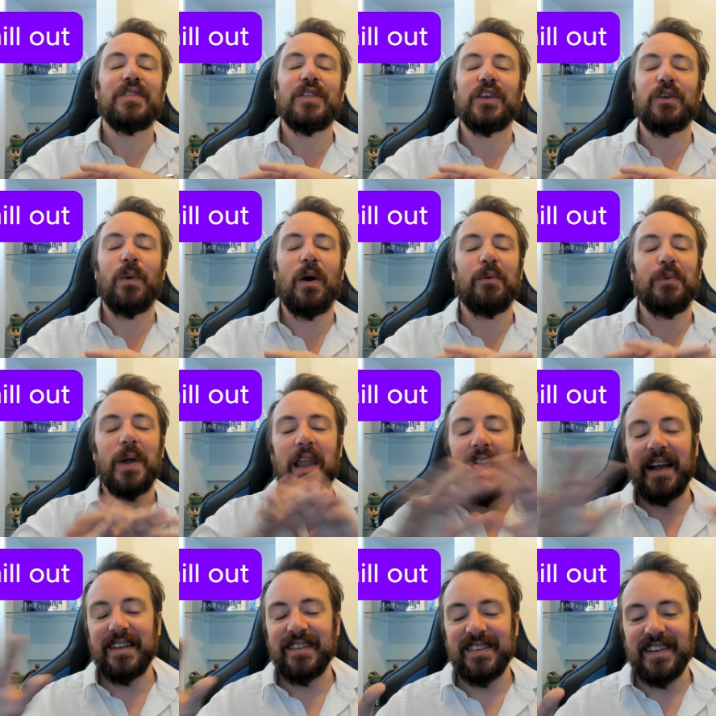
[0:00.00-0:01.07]
that you are
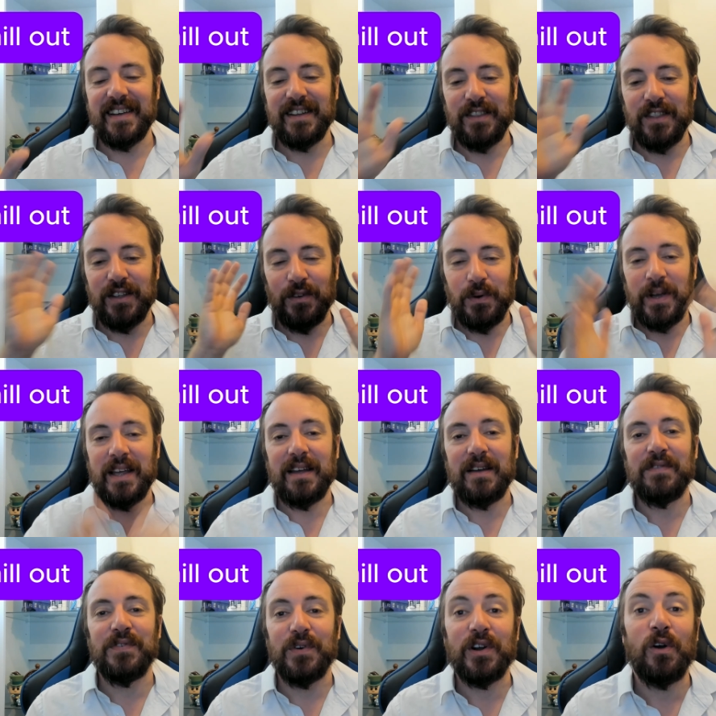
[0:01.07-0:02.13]
relaxing, that you're
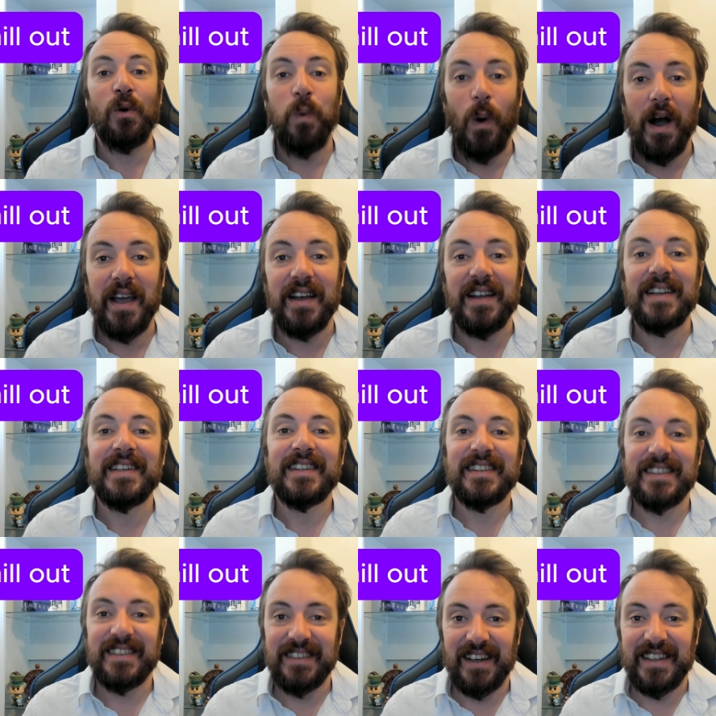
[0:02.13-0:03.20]
here for a quiet
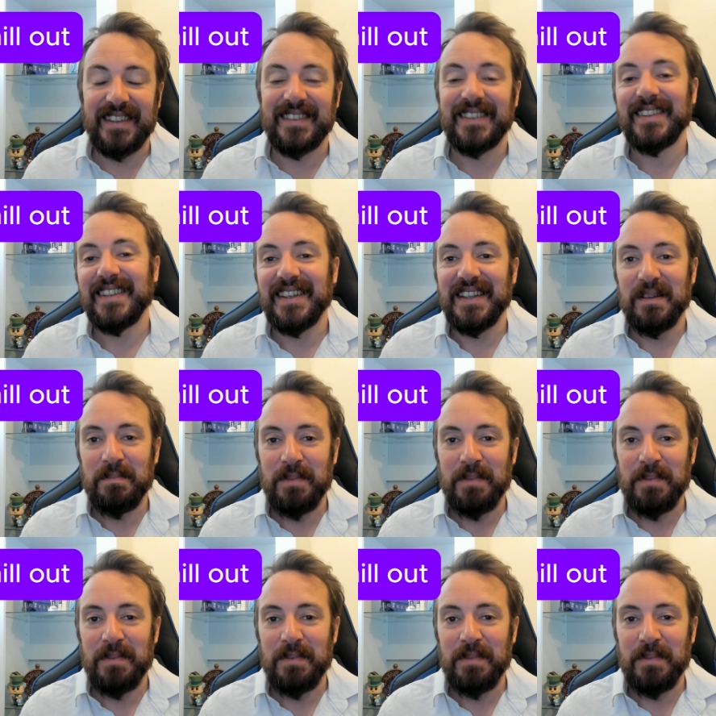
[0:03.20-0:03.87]
night in the